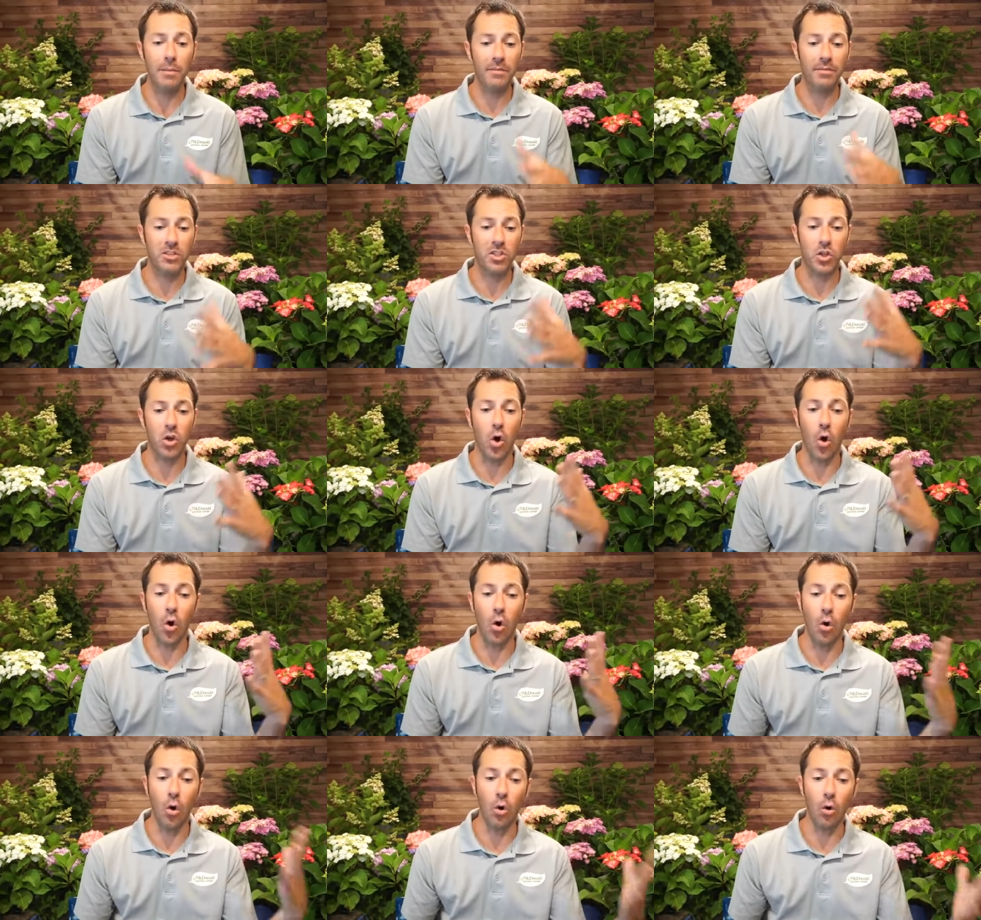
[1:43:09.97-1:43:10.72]
If it's an
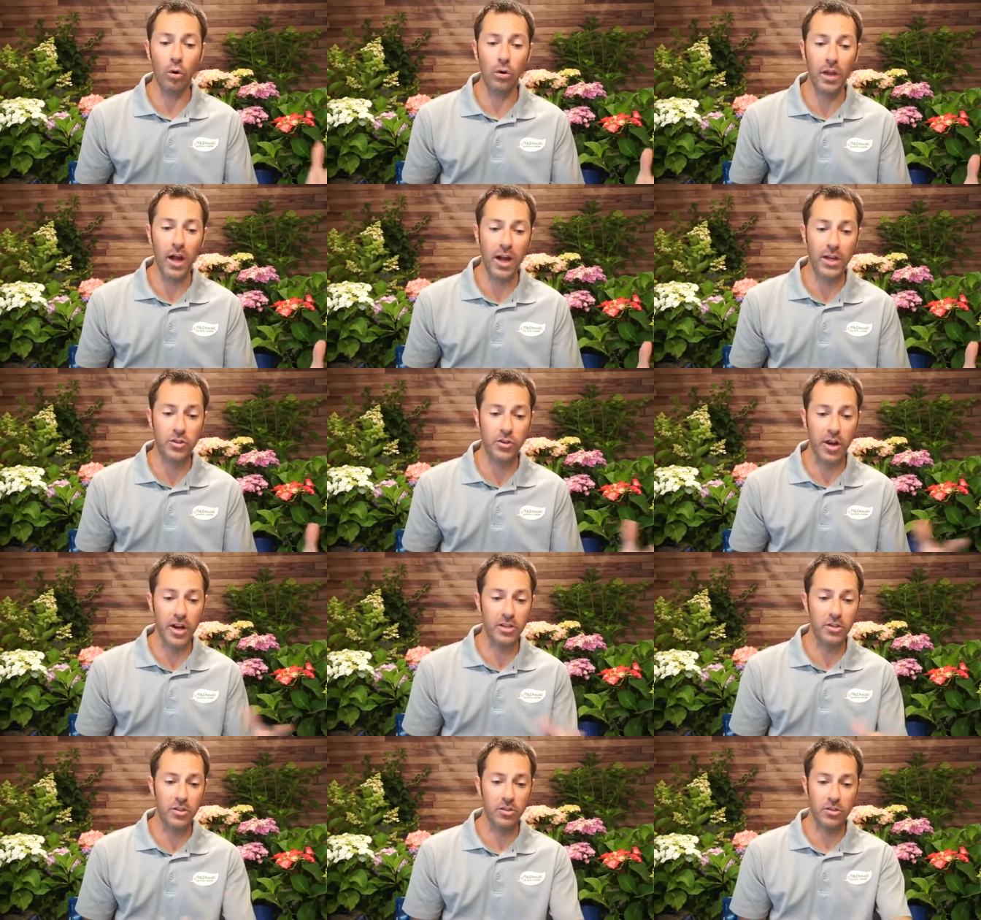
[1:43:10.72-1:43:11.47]
old
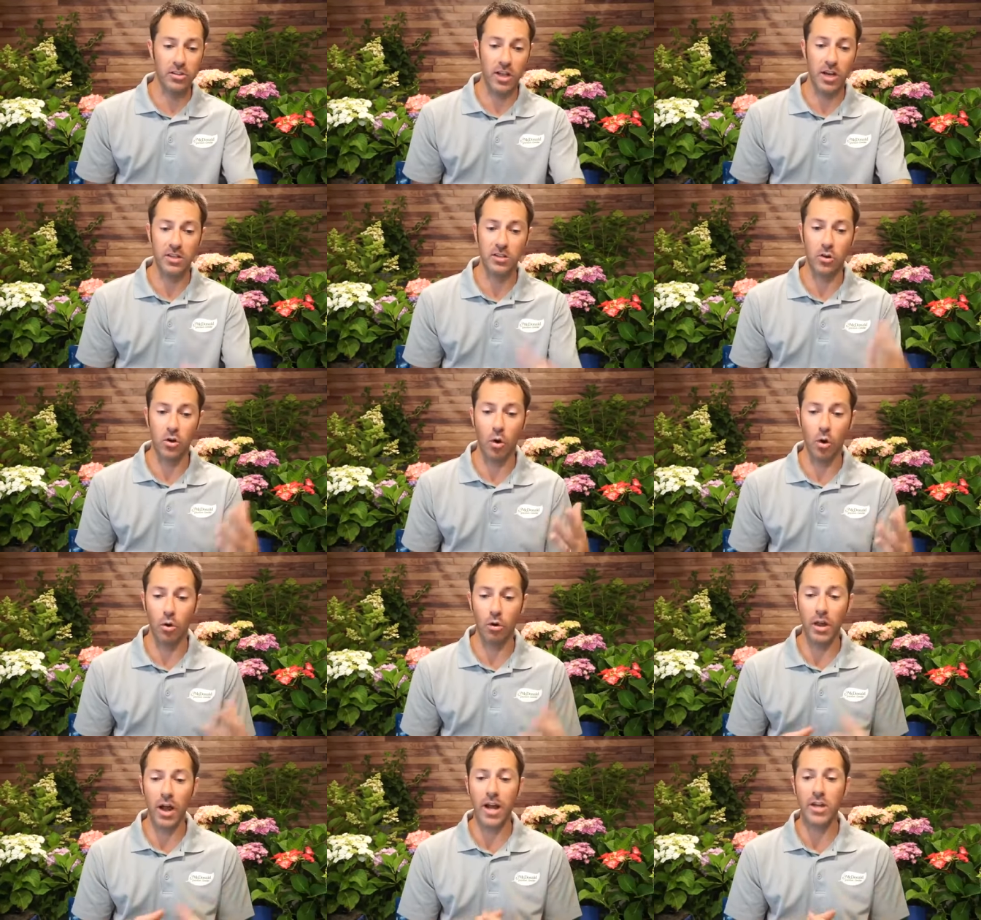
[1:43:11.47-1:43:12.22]
hydrangea, you said it's an
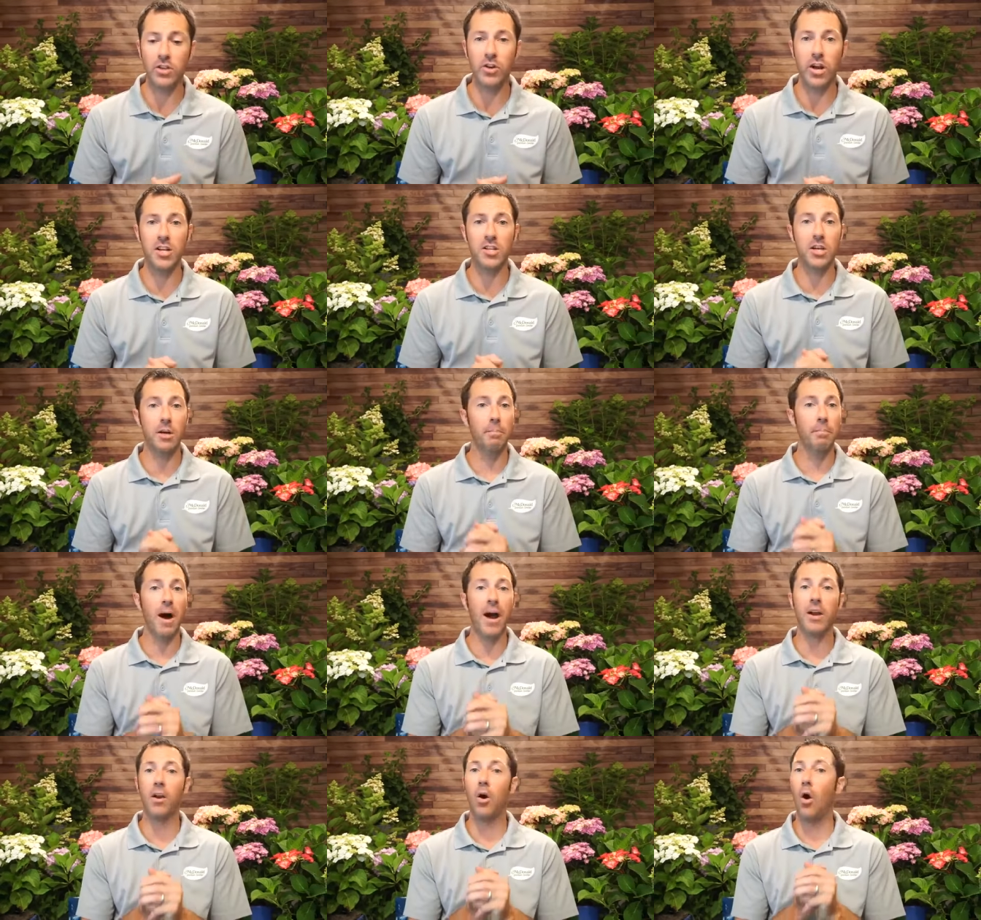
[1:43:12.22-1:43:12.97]
old hydrangea, it
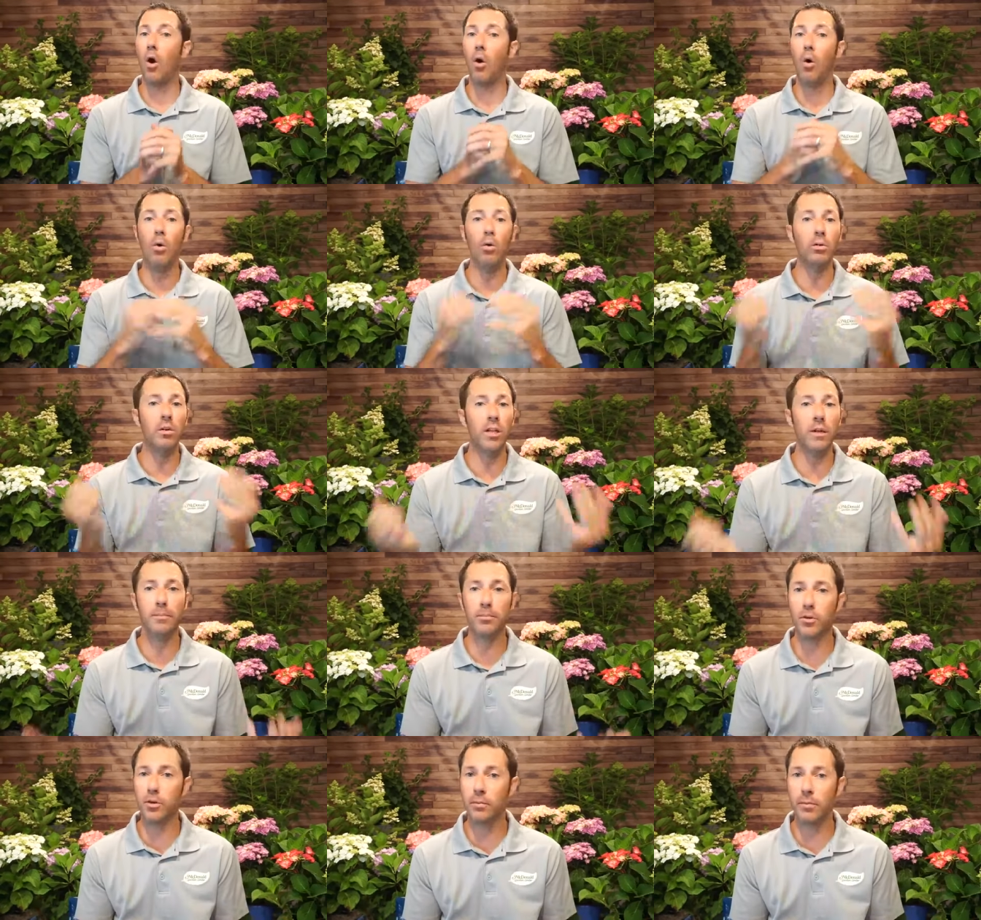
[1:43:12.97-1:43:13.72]
might only
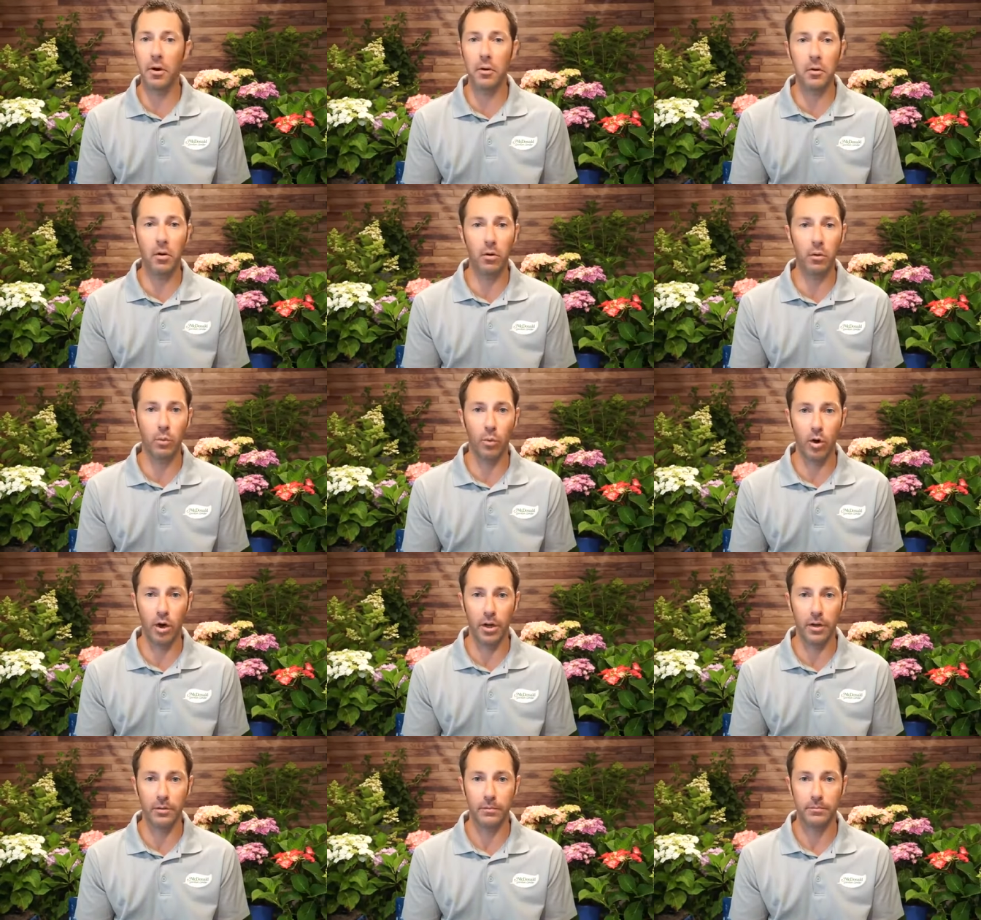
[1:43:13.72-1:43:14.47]
bloom on old
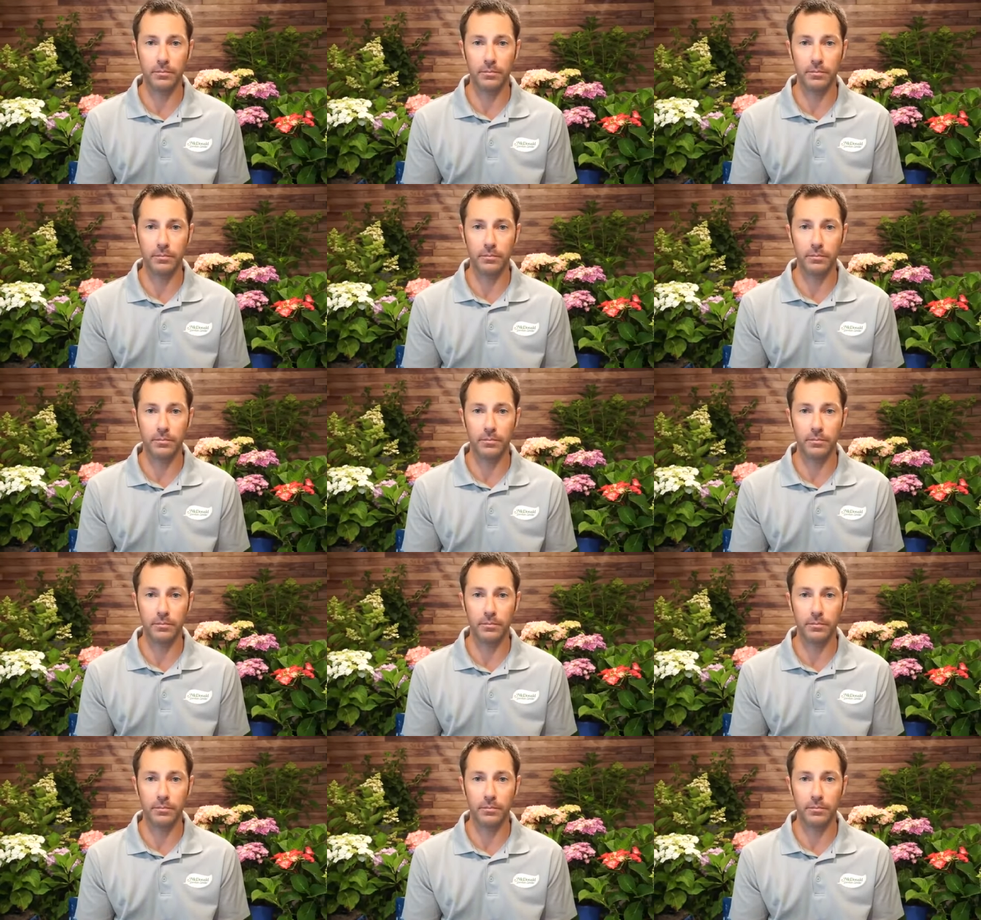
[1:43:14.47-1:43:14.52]
wood,